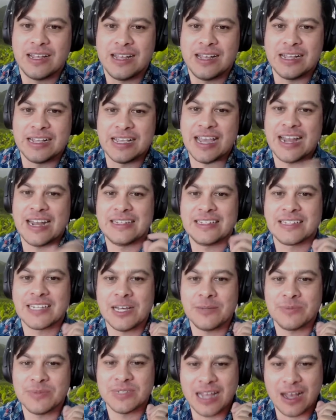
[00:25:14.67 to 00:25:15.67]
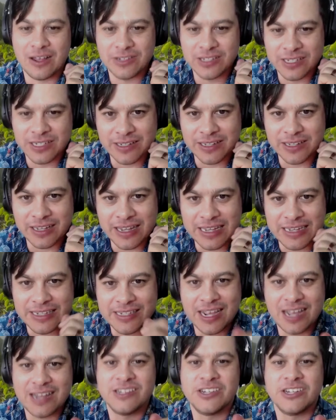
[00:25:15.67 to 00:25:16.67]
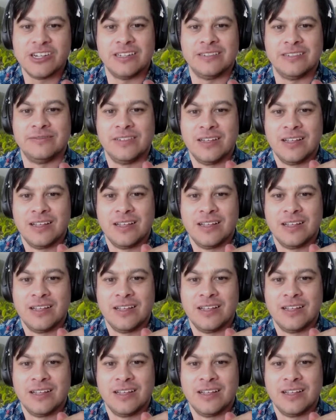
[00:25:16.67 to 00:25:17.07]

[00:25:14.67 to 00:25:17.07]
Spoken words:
Again, it just comes down to intention